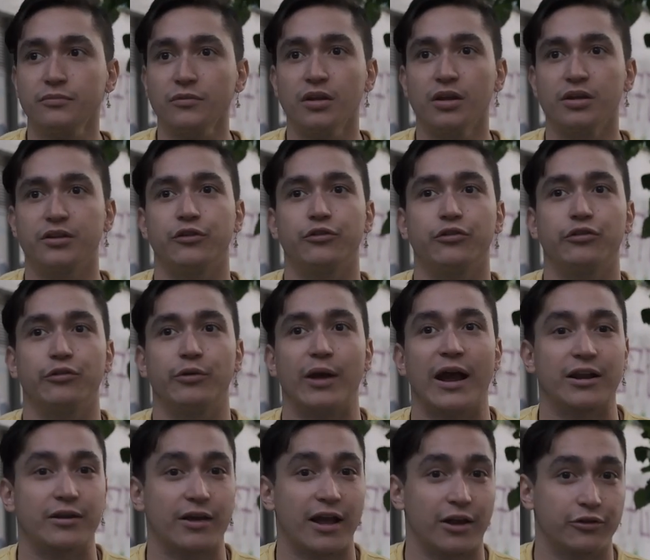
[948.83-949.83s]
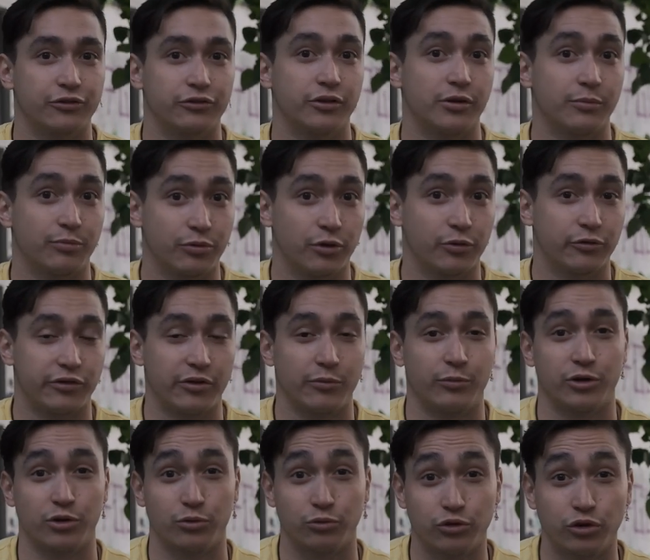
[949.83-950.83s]
It teaches you how to actually approach them
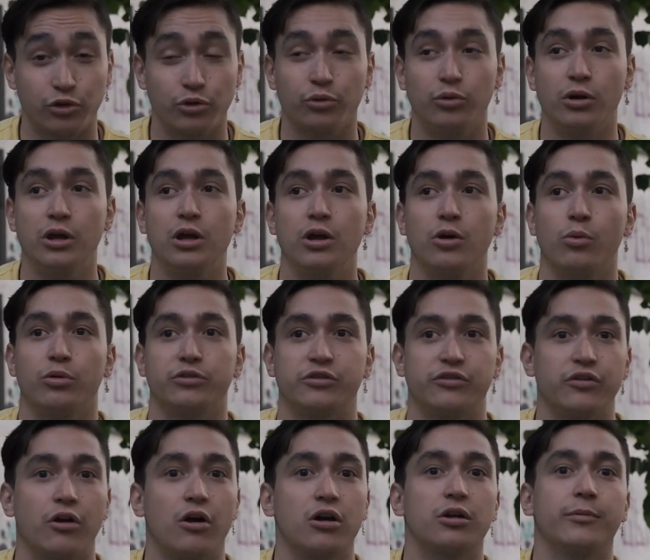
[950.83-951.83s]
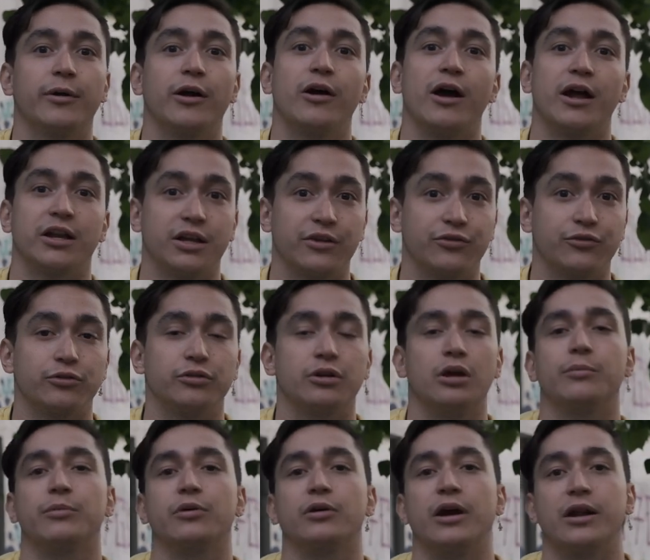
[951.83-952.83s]
when you do, what to talk about, how to get their
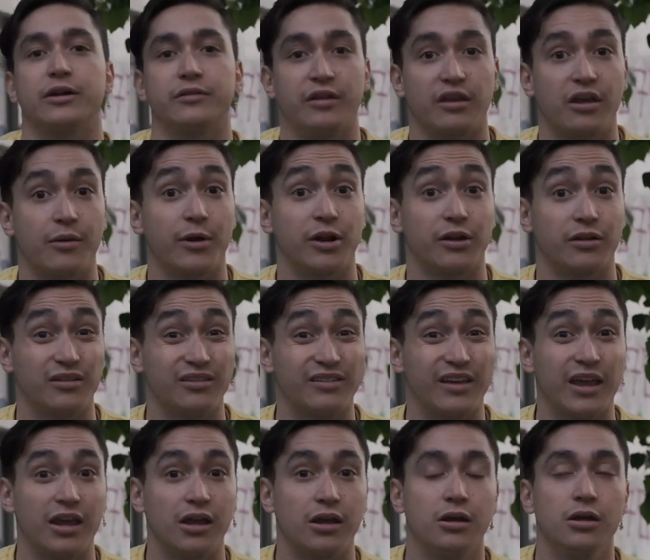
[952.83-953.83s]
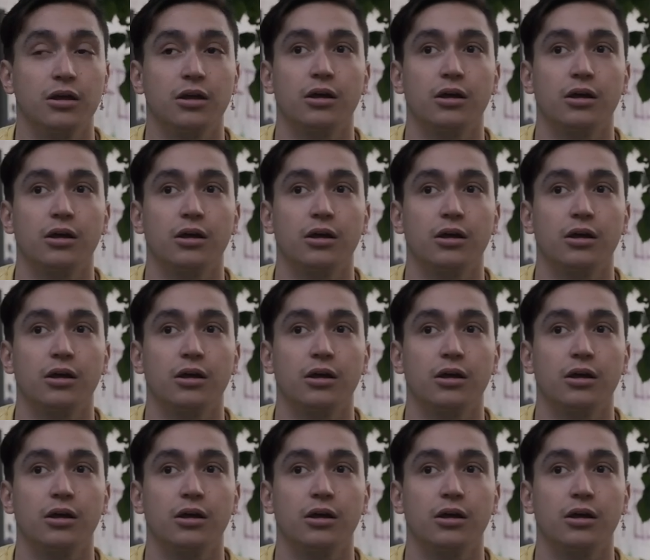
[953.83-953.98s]
number, how to take them out on a date,